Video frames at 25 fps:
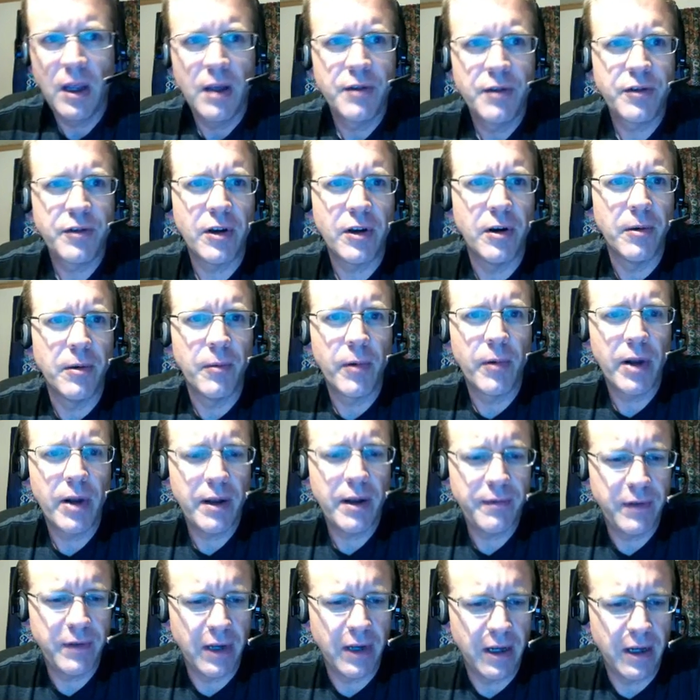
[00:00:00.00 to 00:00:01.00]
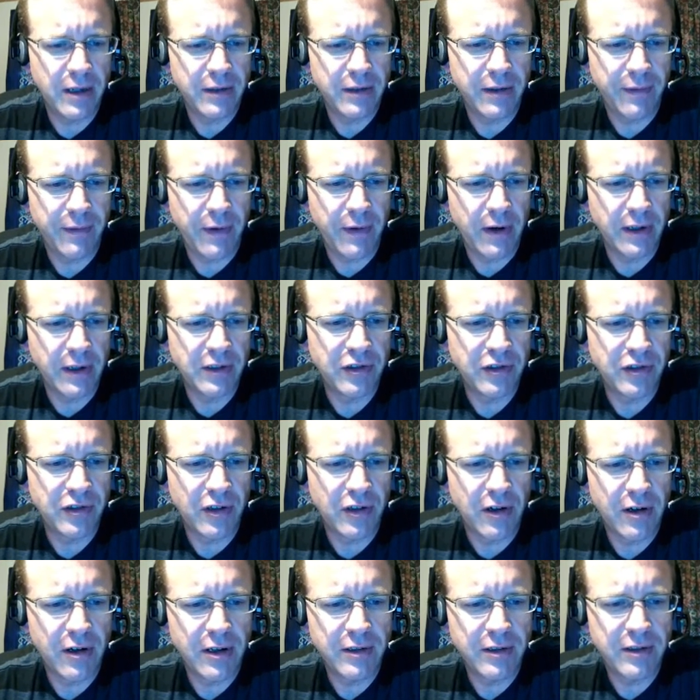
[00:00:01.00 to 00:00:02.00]
So what I've done is I've already
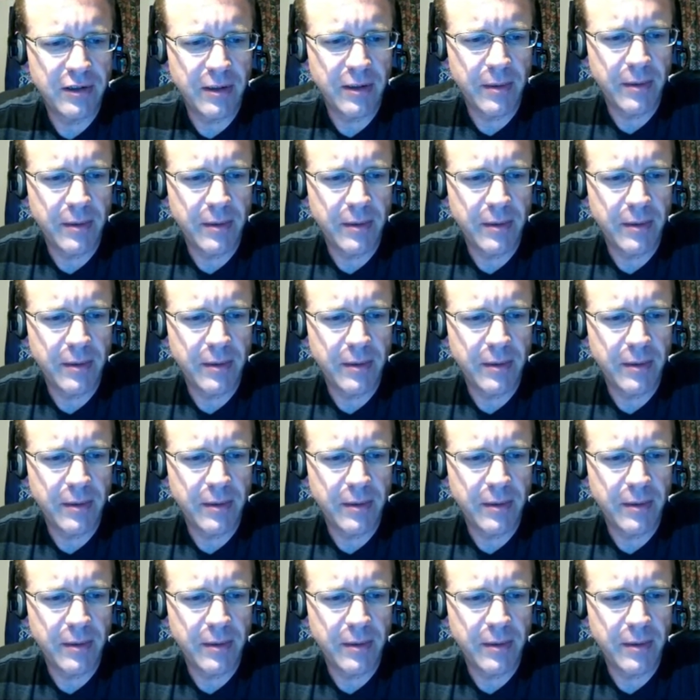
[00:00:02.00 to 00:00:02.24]
started some